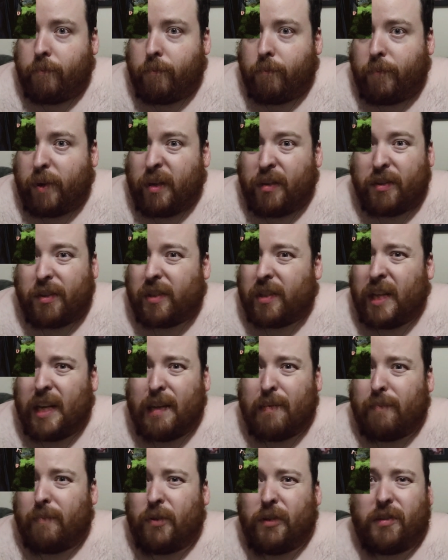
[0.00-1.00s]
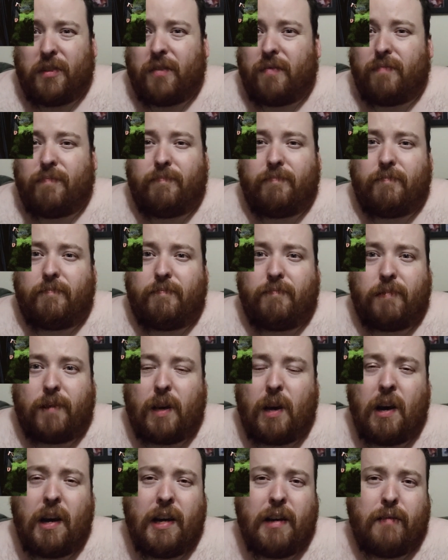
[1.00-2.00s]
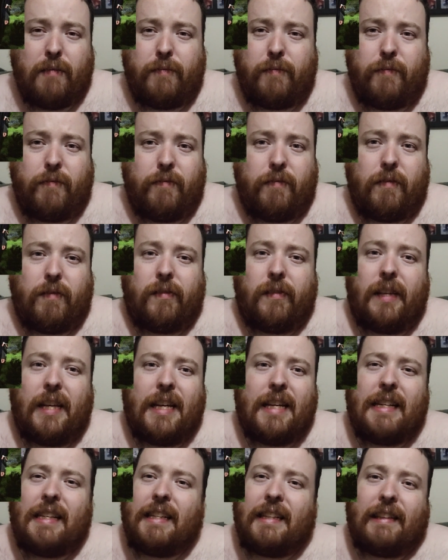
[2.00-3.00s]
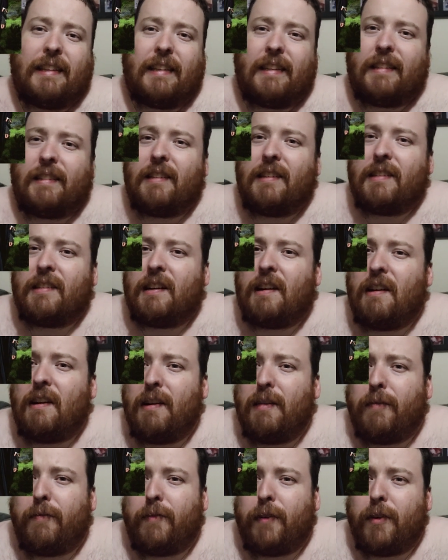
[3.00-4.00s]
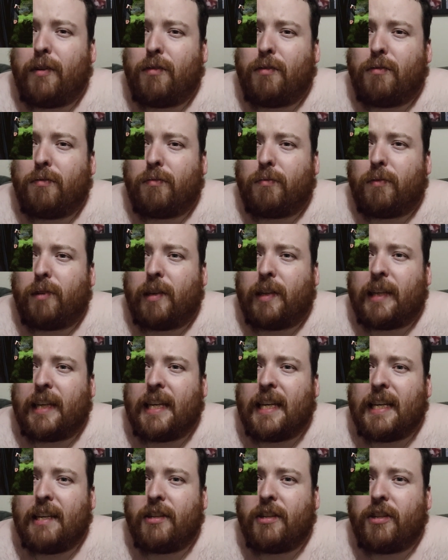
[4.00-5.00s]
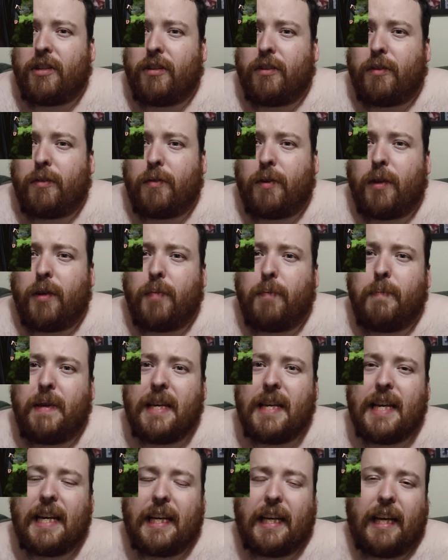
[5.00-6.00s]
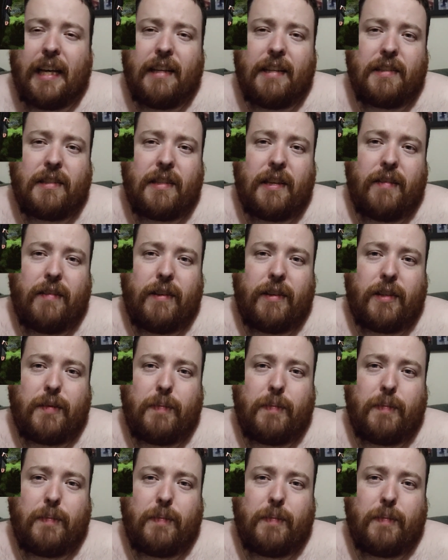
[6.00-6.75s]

But Snape just kind of, he does kind of feel like he should be against Sirius,